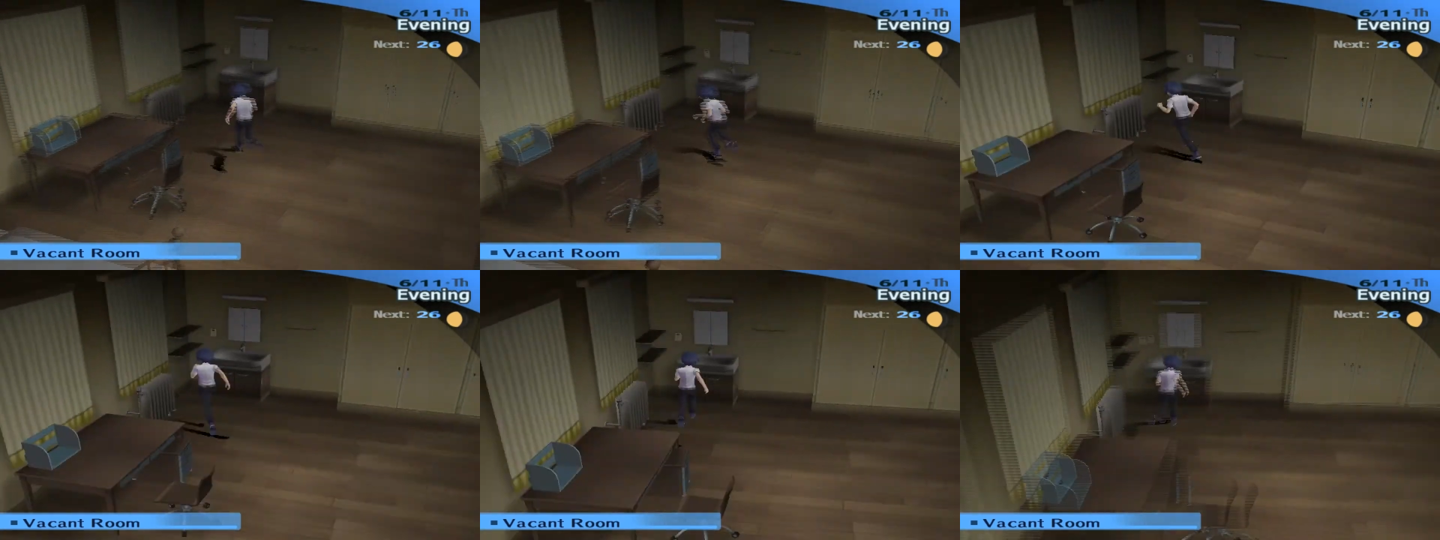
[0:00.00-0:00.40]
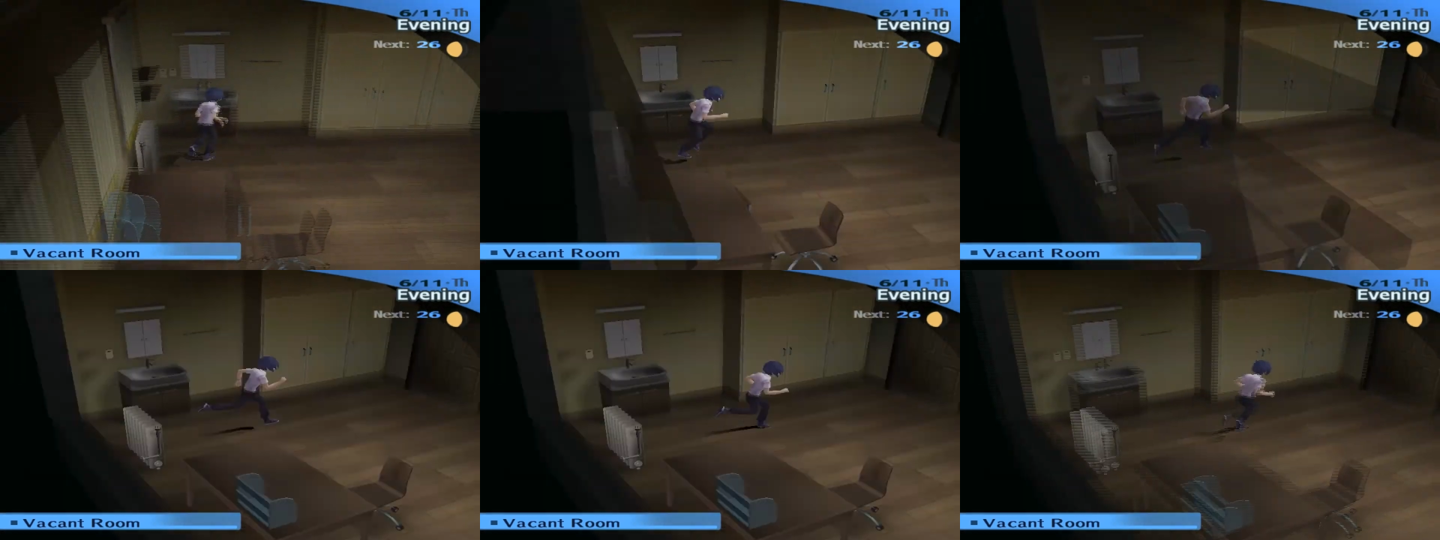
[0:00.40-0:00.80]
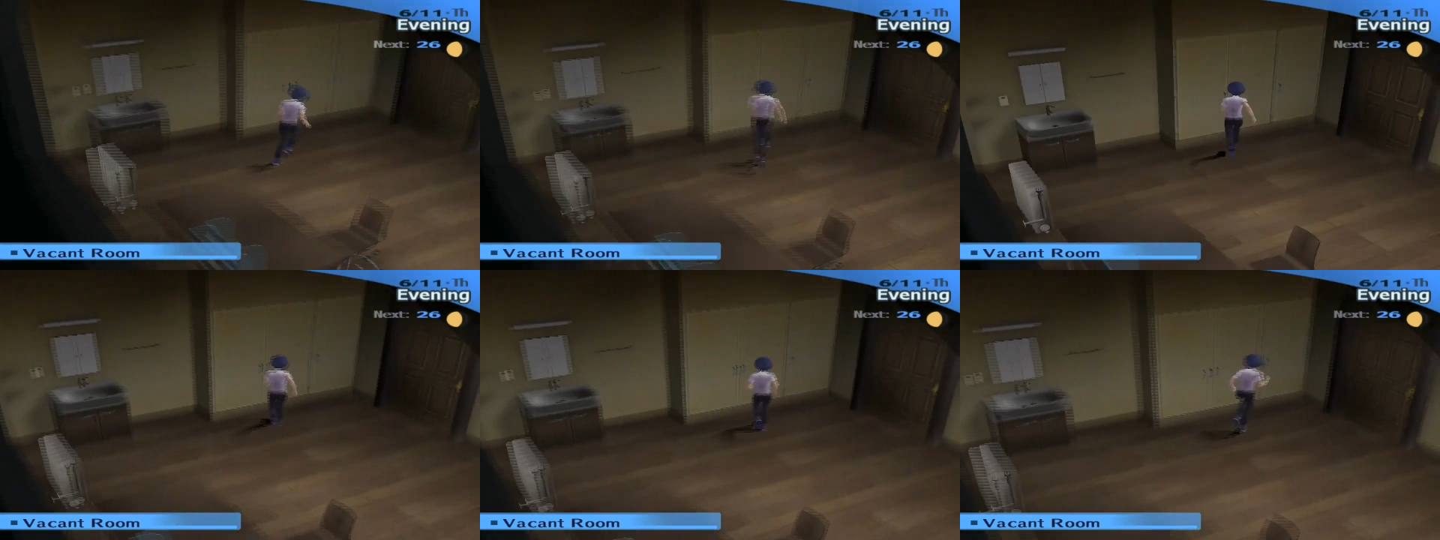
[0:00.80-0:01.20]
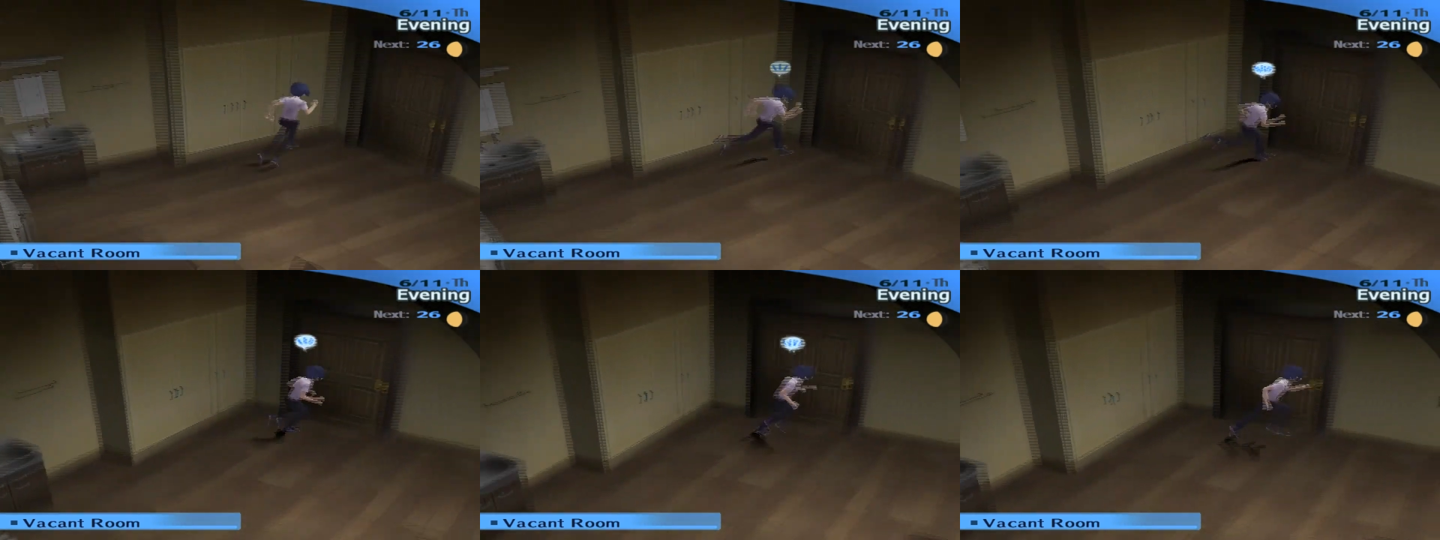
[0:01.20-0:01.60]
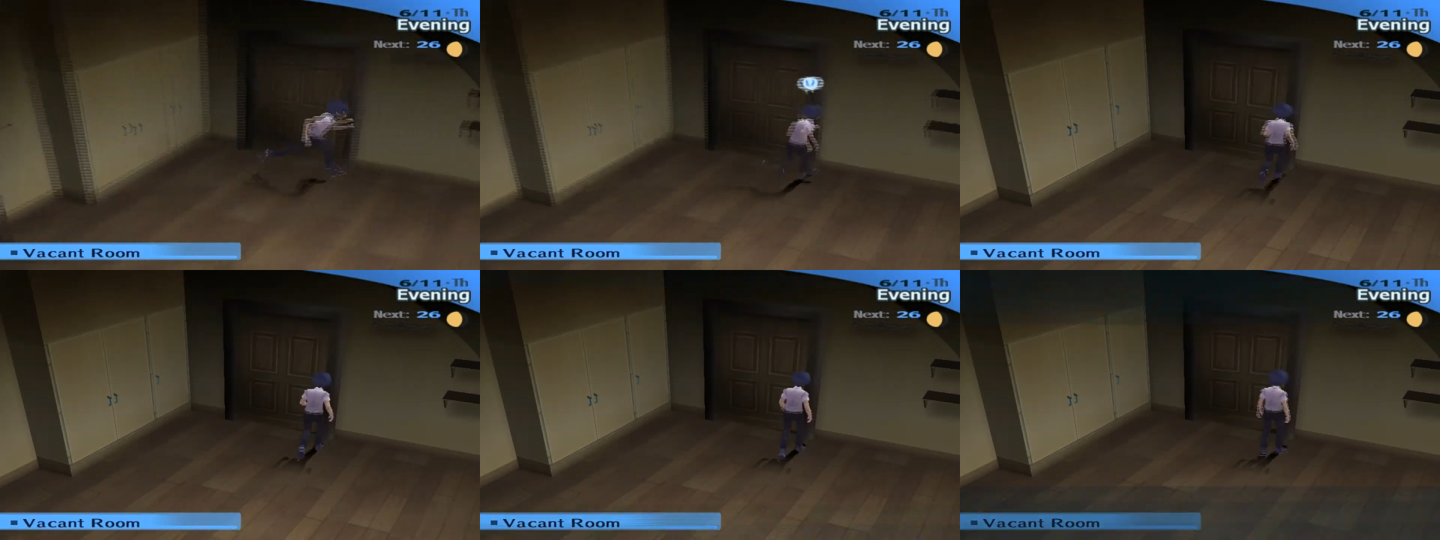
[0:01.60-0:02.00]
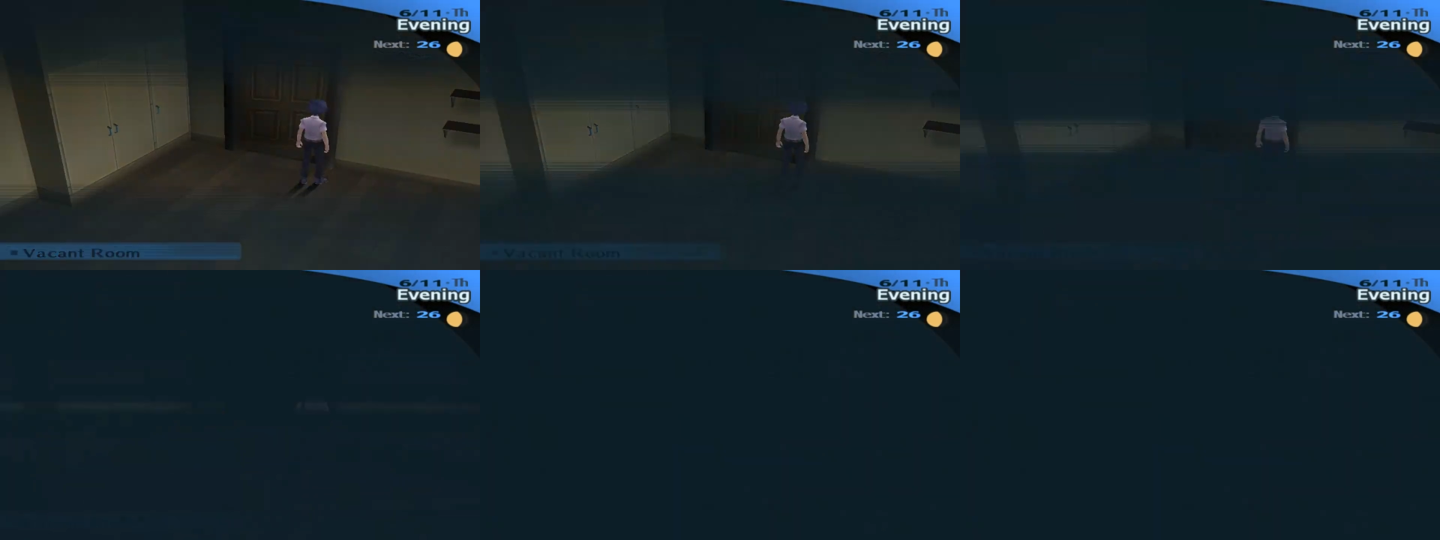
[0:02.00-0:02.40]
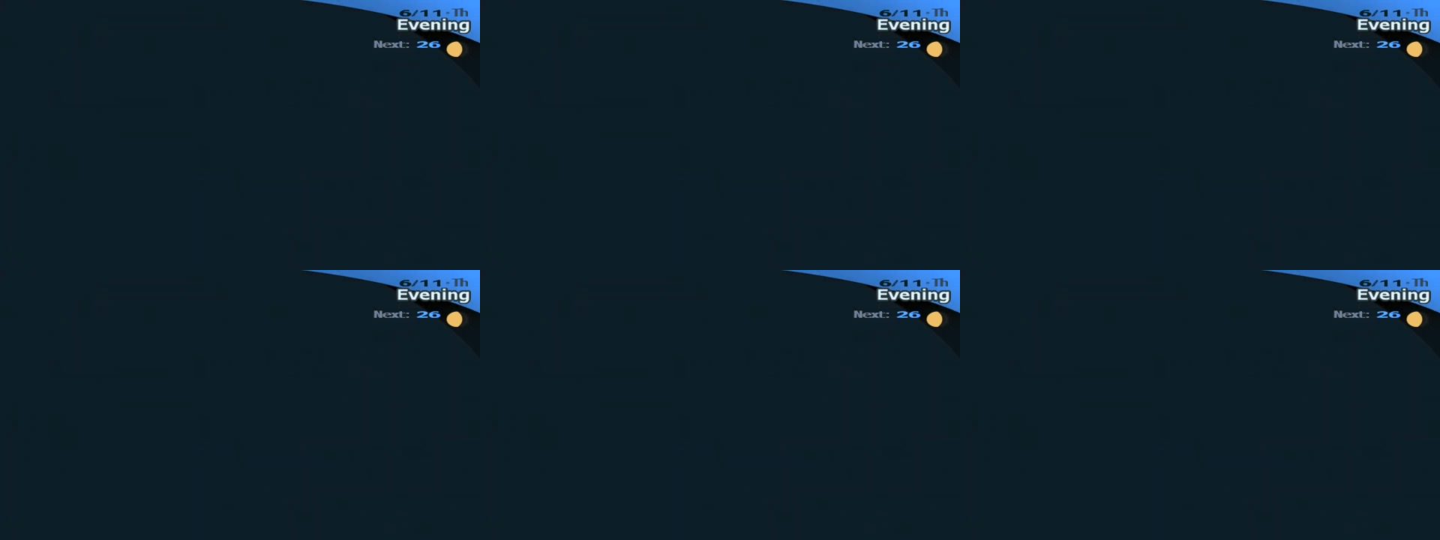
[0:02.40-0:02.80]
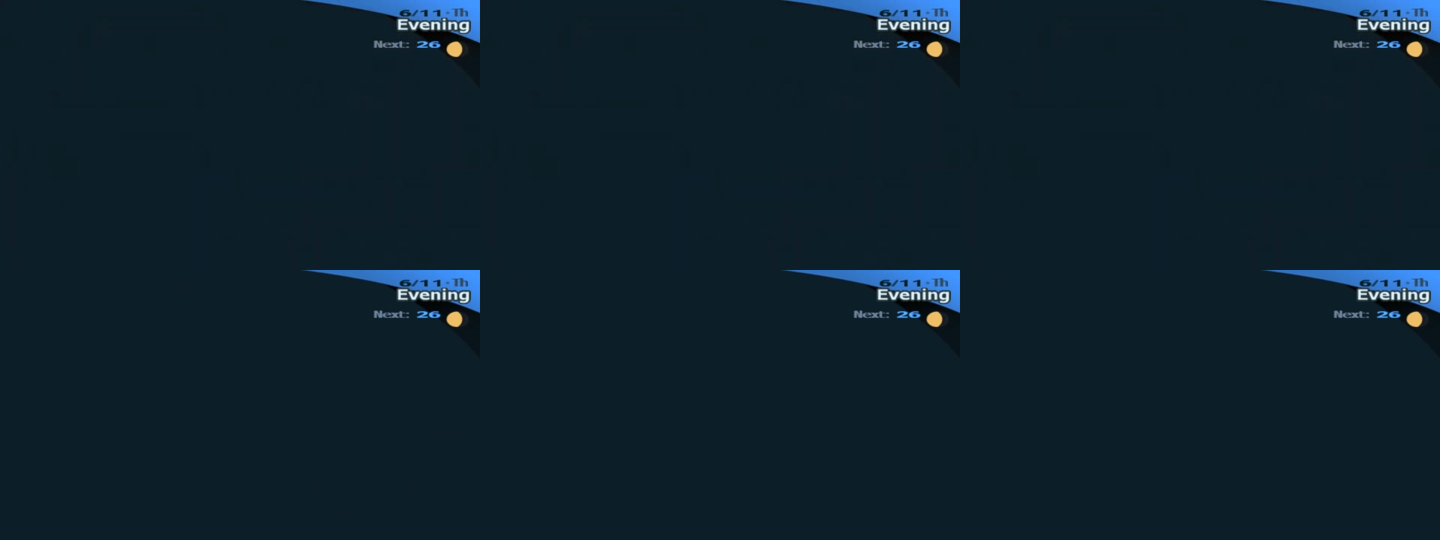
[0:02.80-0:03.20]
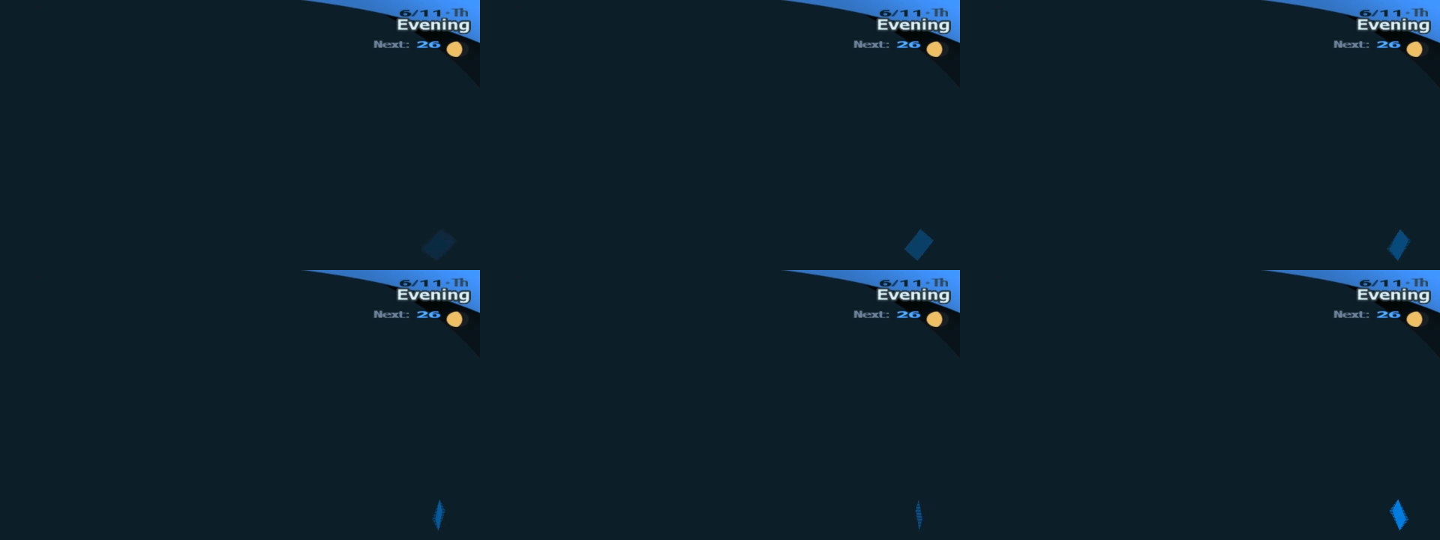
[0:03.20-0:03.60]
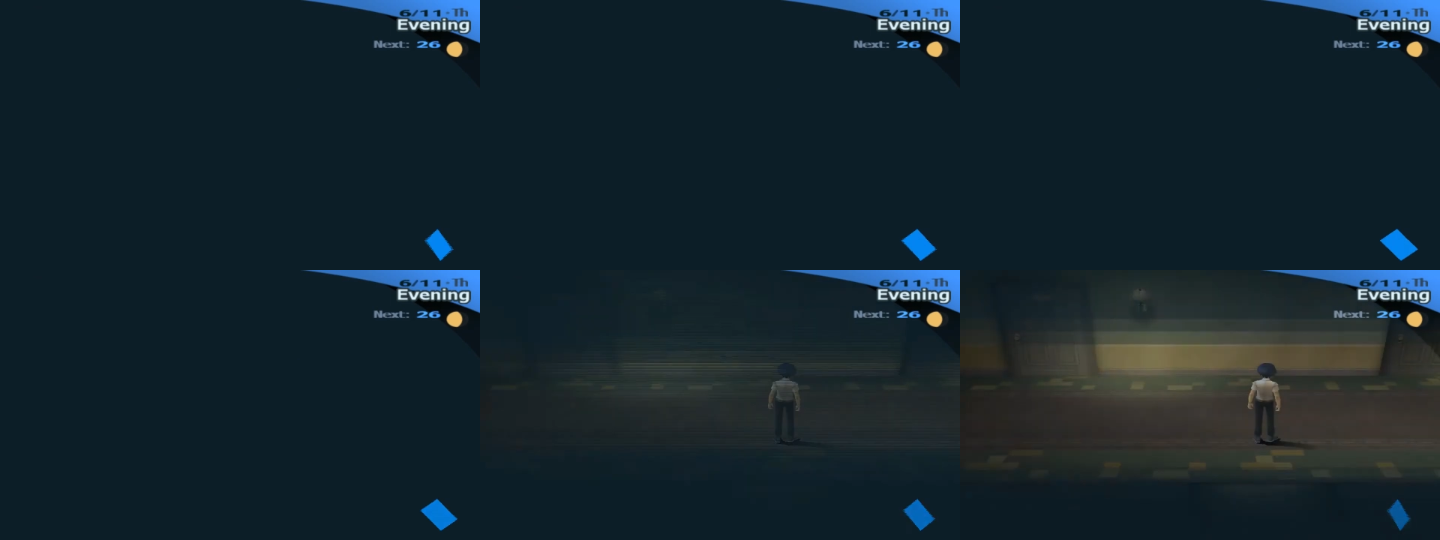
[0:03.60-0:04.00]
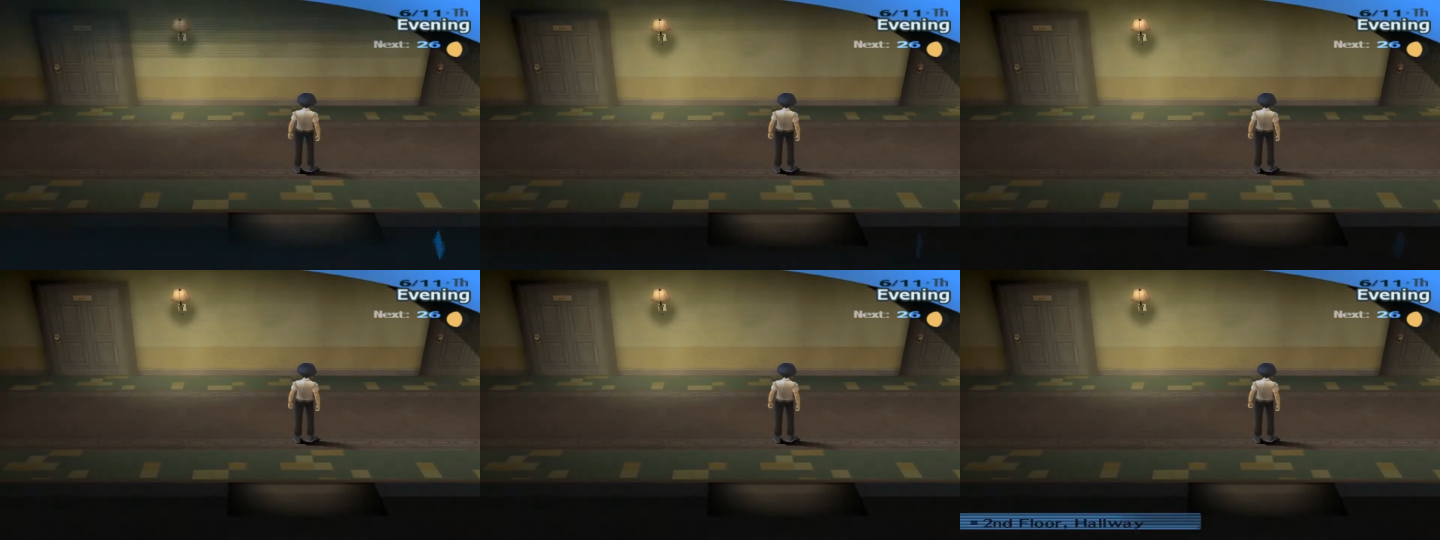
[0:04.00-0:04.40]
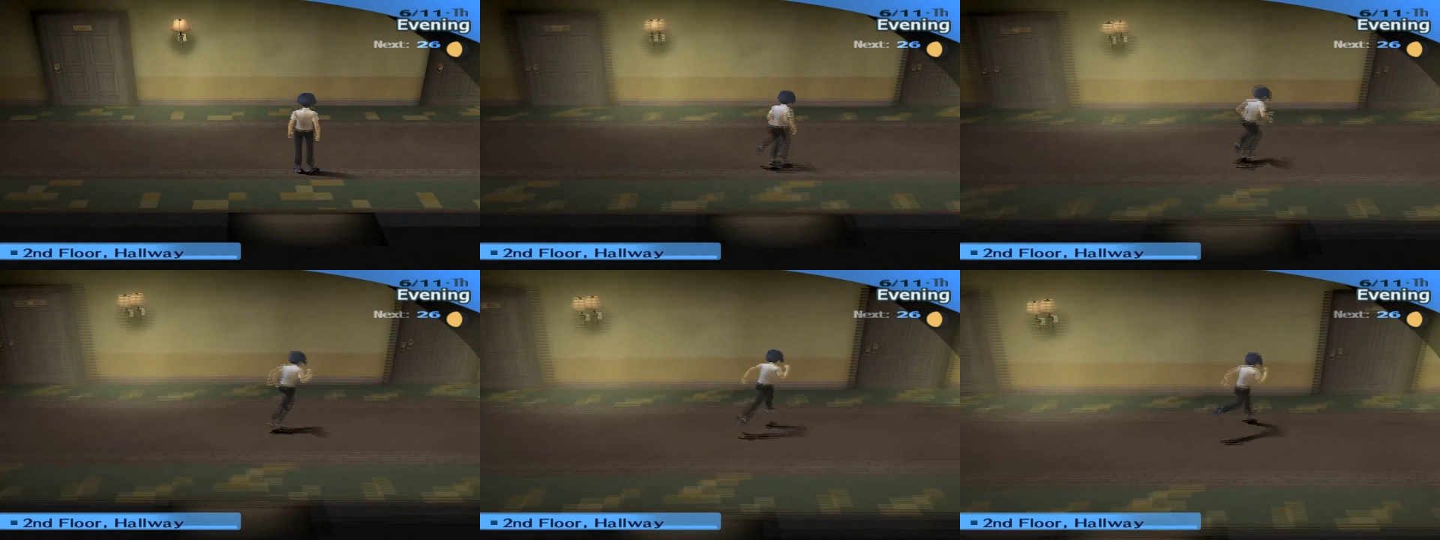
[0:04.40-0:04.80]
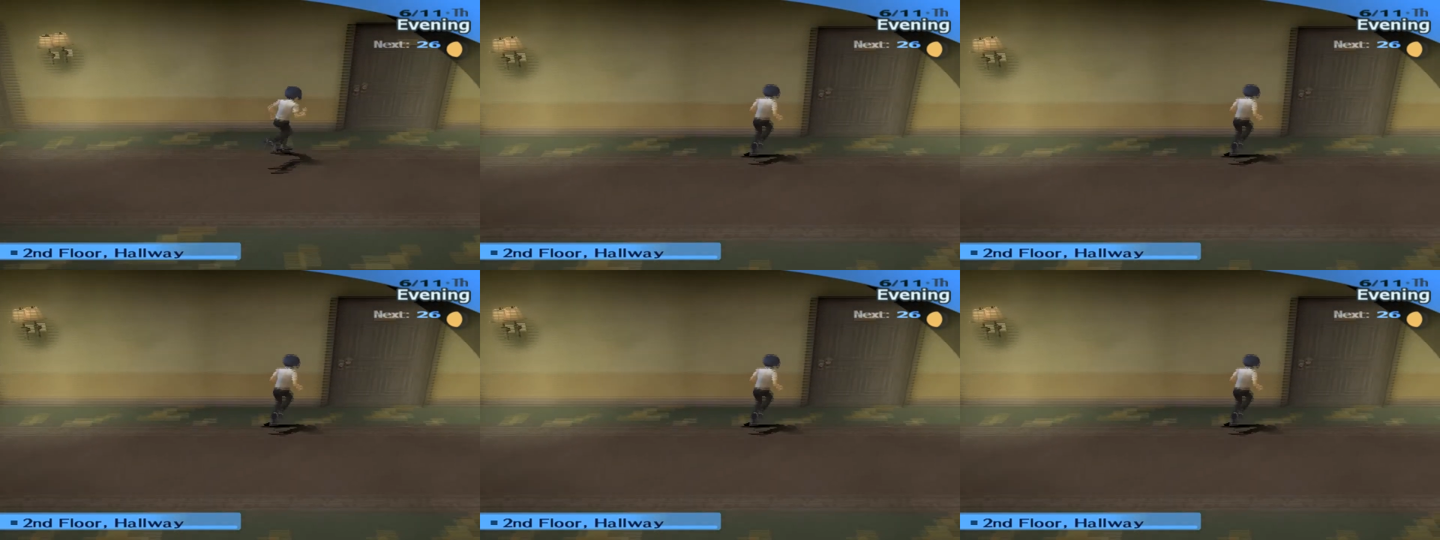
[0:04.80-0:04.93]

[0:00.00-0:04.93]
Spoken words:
Nobody's mouth can be seen.